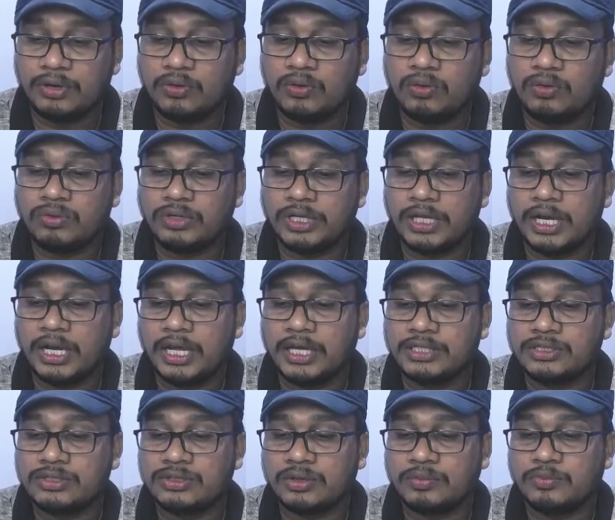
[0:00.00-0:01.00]
know,
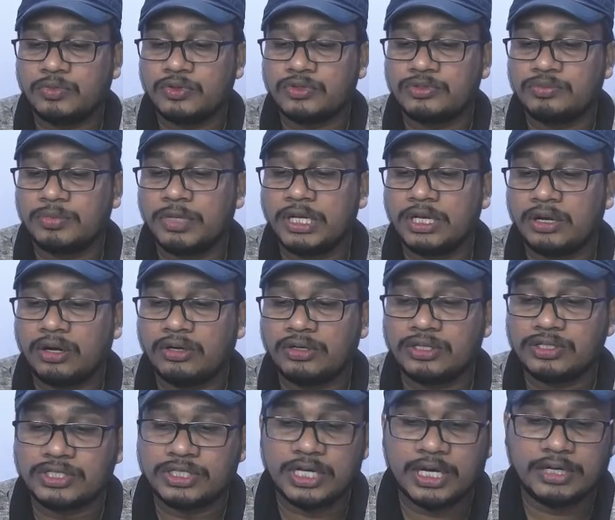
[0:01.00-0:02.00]
realize, suppose, mean,
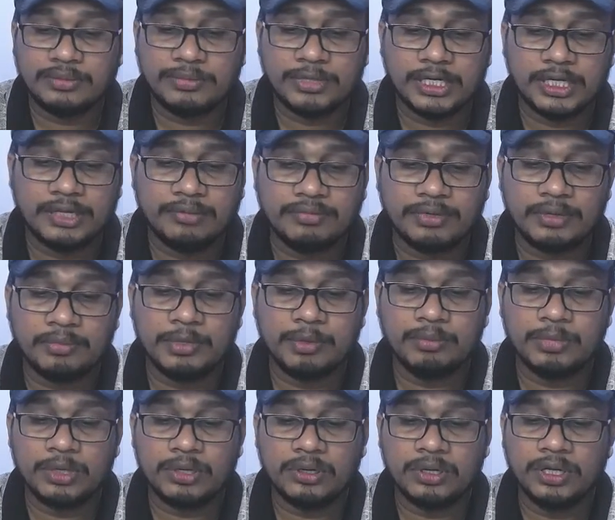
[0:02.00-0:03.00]
understand, believe,
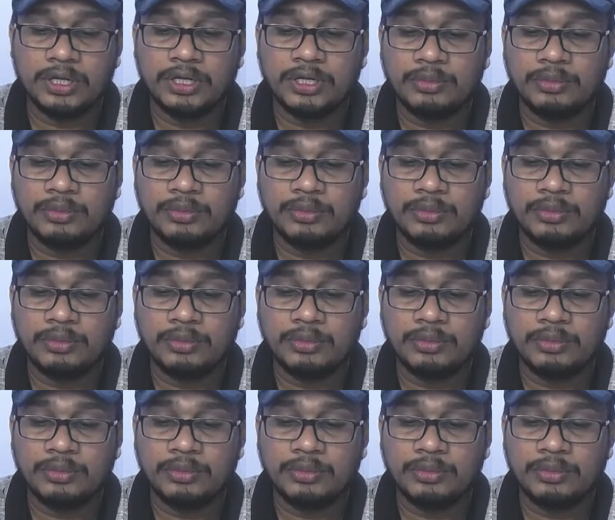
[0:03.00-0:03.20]
remember,